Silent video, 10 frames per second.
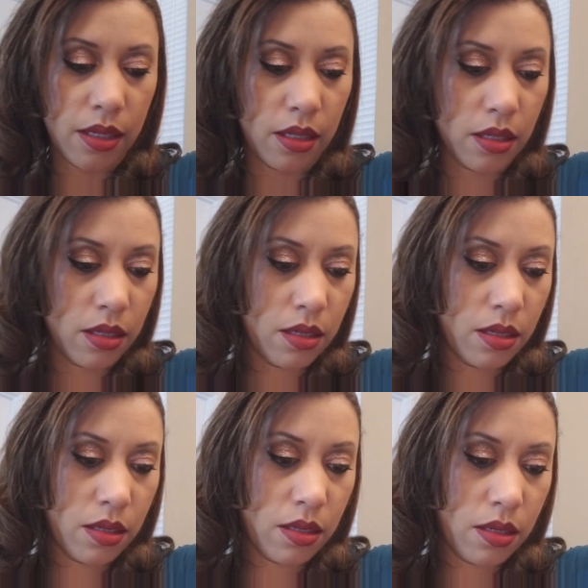and
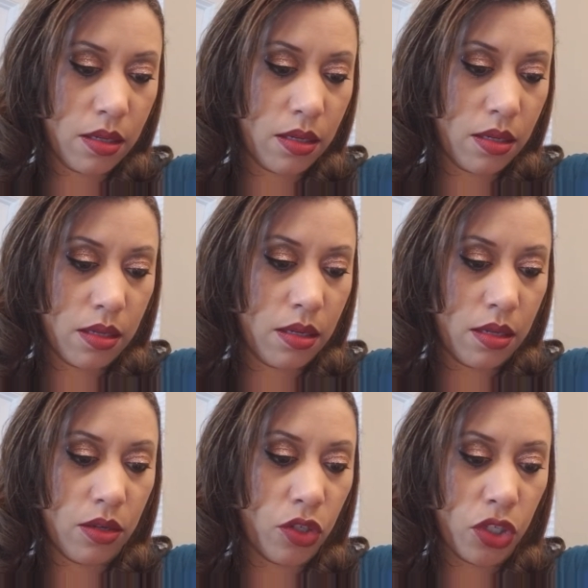
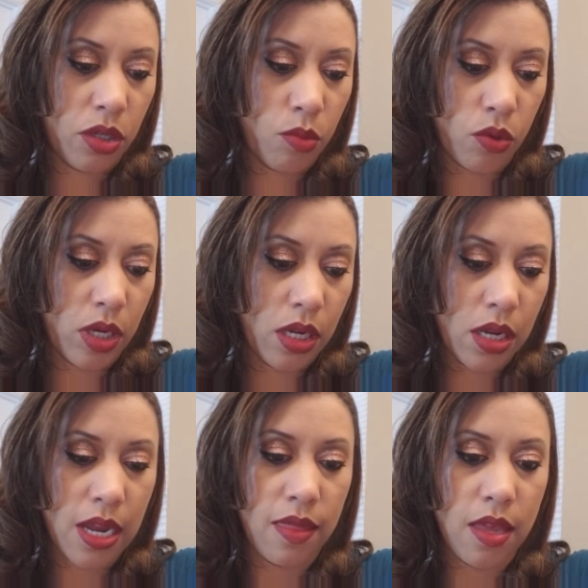shimmery,
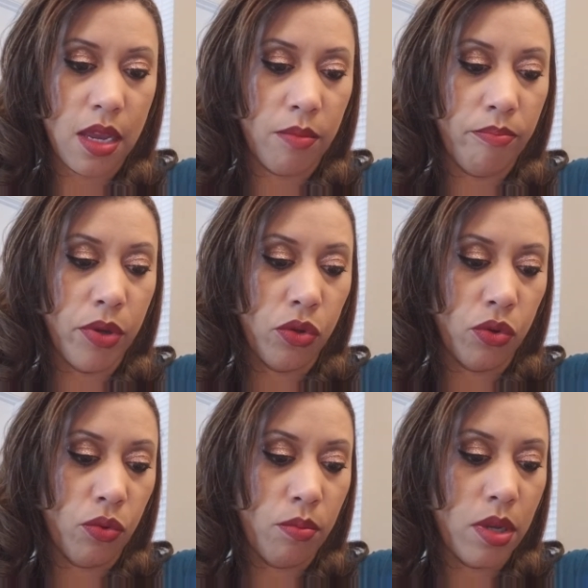and then
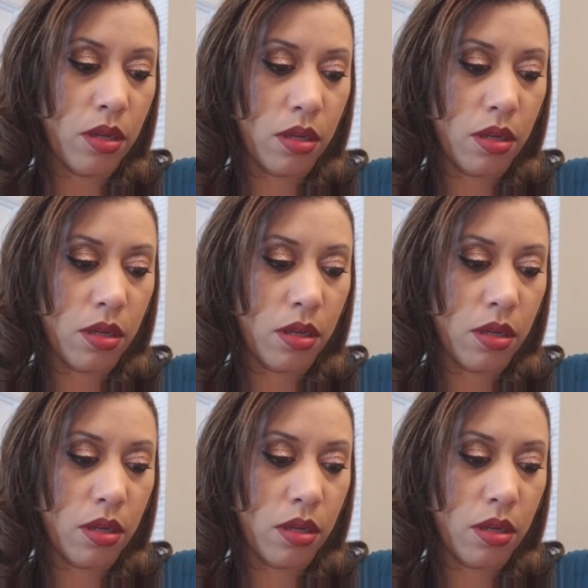Boom